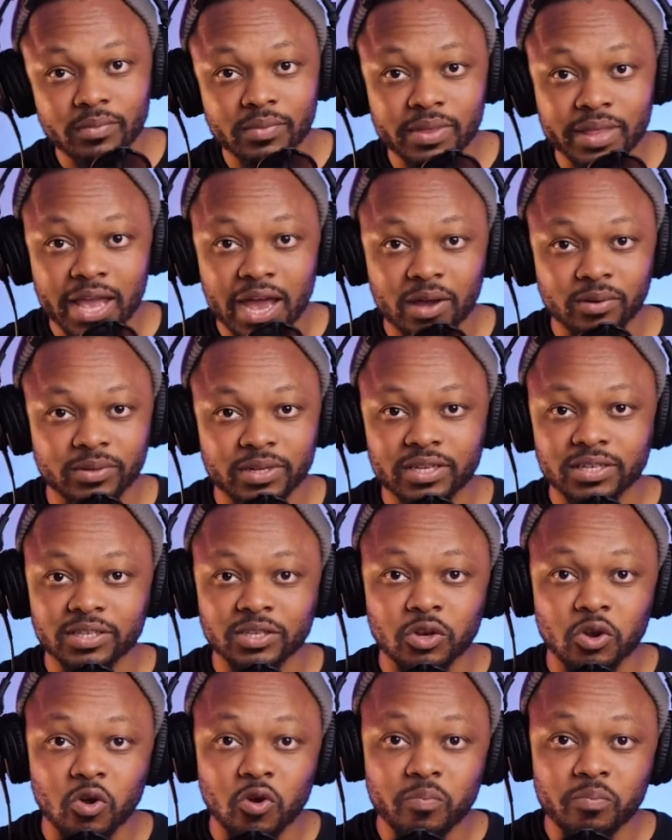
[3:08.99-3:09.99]
now, there's
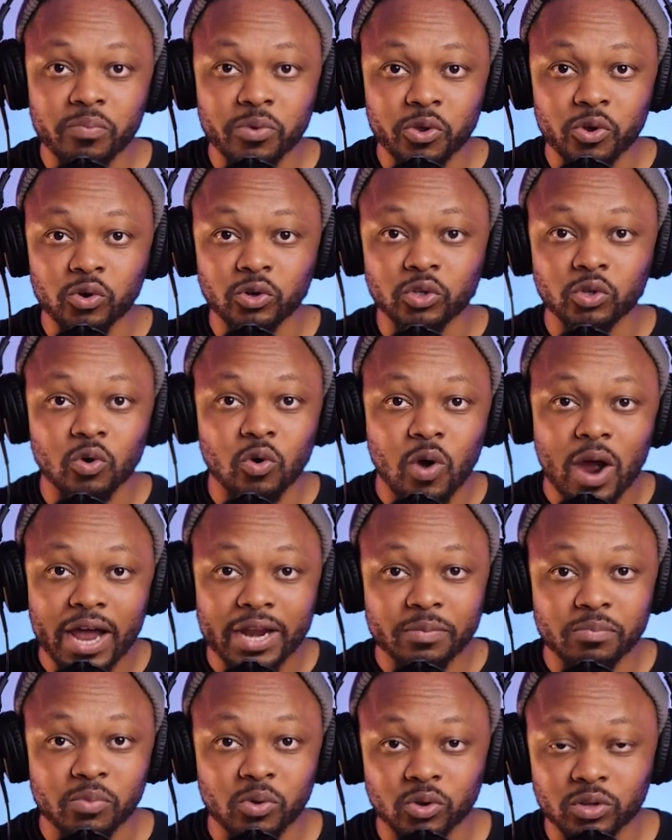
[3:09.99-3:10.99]
no mute or
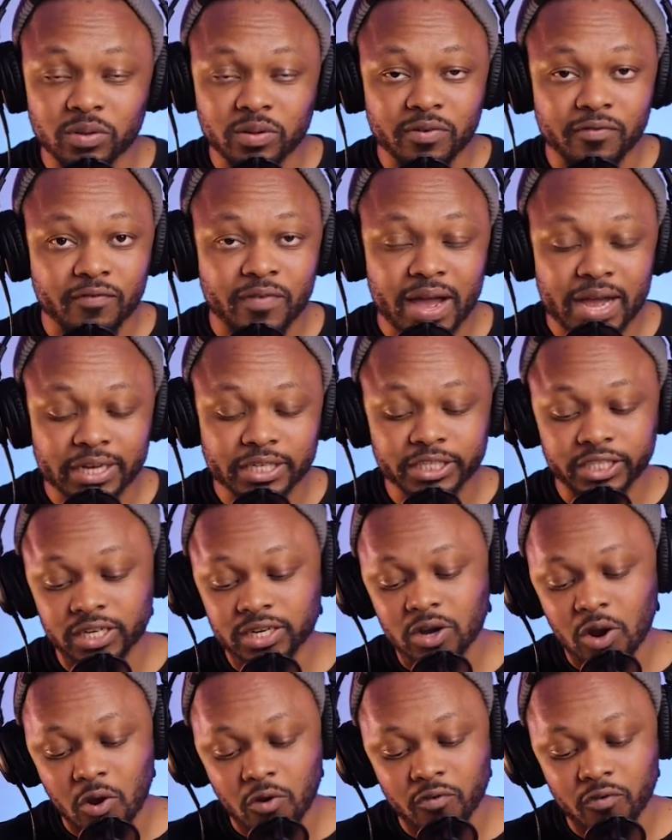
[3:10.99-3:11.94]
unmute function,